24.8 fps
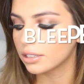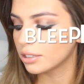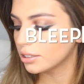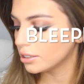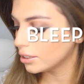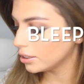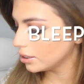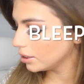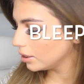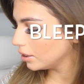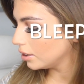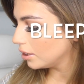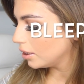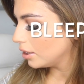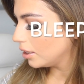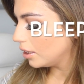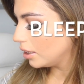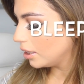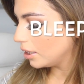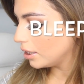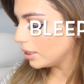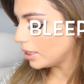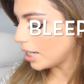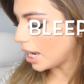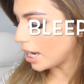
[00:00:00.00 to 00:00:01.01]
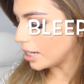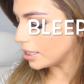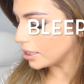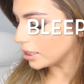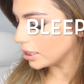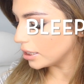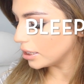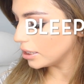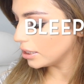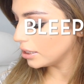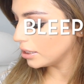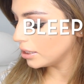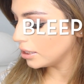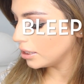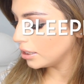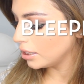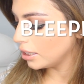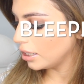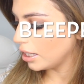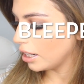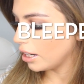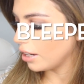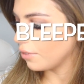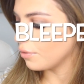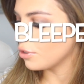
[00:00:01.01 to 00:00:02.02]
Breathe. Ted,
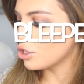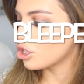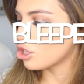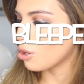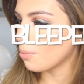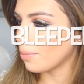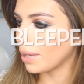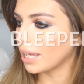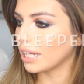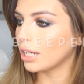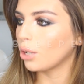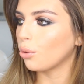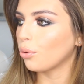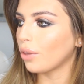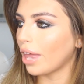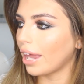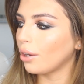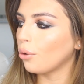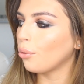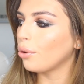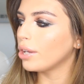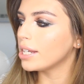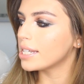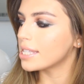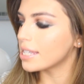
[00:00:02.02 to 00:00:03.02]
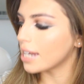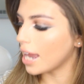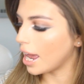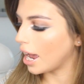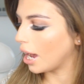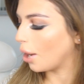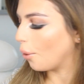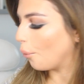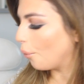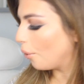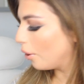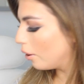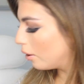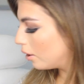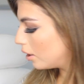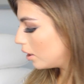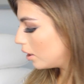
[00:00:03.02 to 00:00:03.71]
have you stopped making all that noise now?